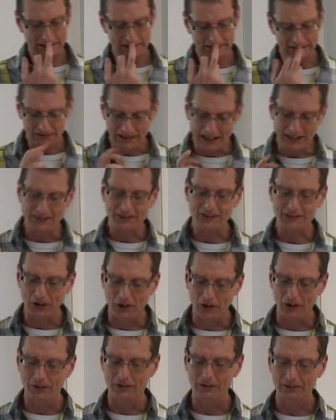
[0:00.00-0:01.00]
rests
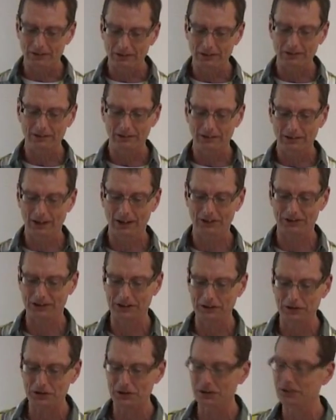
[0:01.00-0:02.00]
on a
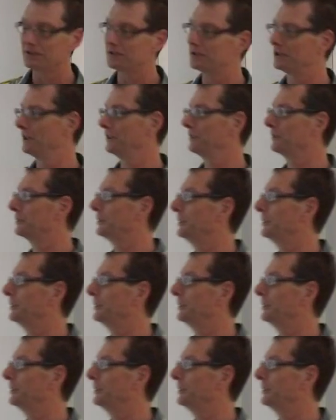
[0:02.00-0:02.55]
solution to